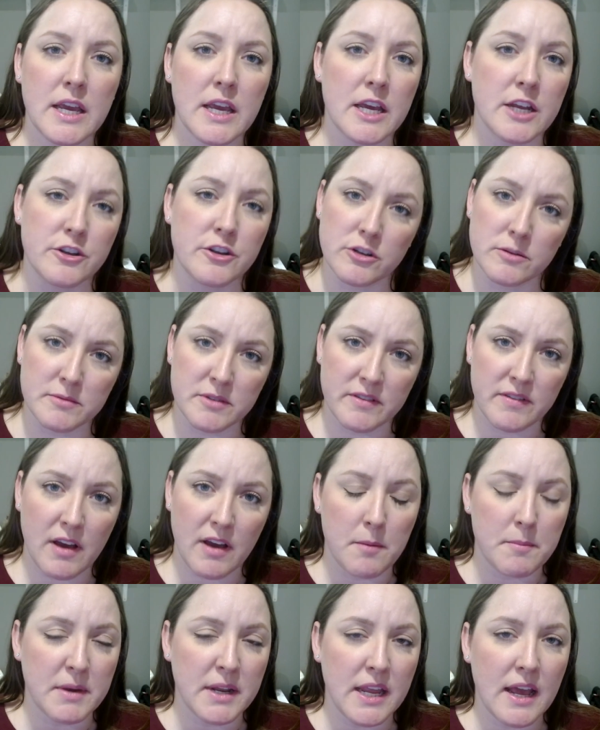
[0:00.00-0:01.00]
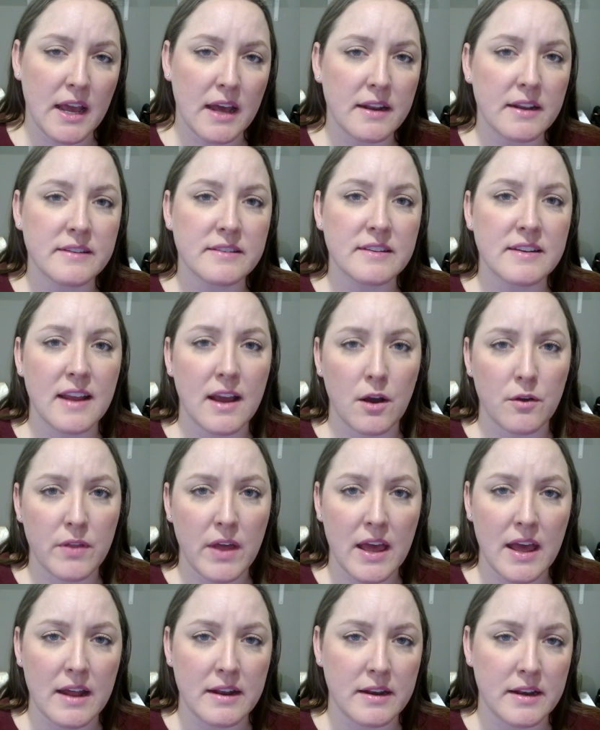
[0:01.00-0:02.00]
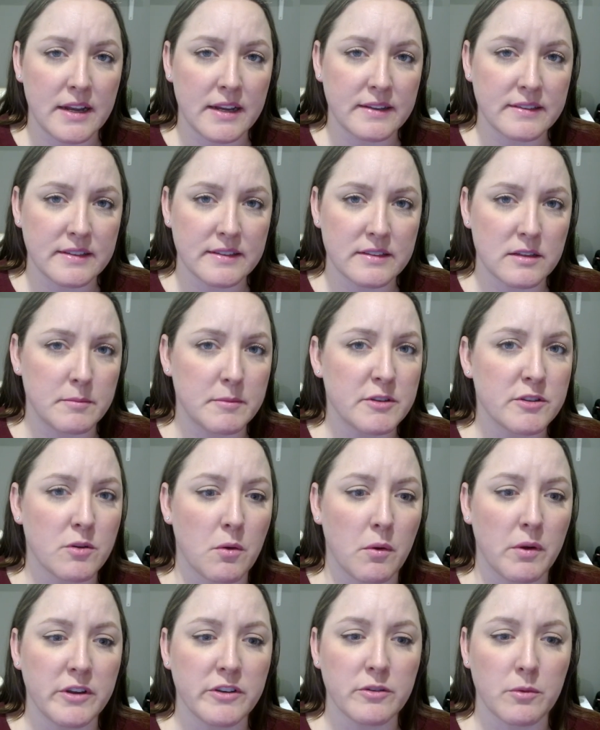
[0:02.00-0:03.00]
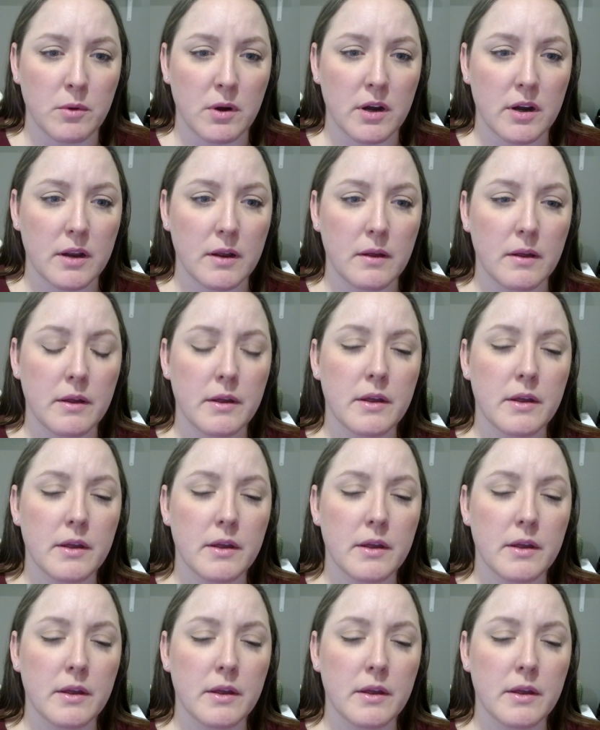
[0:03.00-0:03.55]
in terms of how many edits and how that editing system is going to work.